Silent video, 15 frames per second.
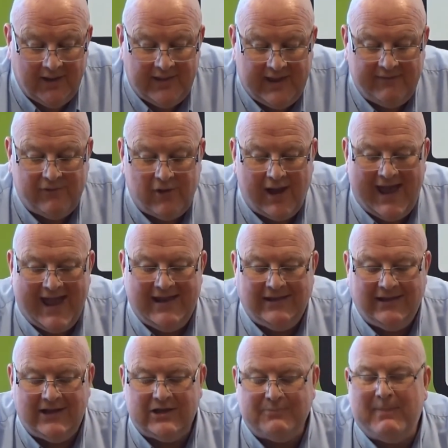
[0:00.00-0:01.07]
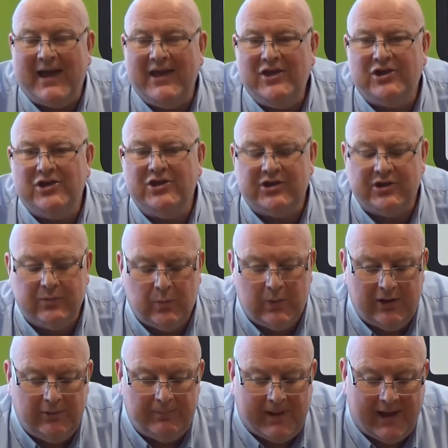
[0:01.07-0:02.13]
They've got endless patience and
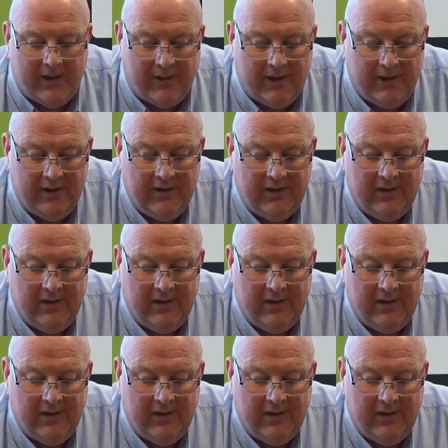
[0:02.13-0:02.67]
willpower.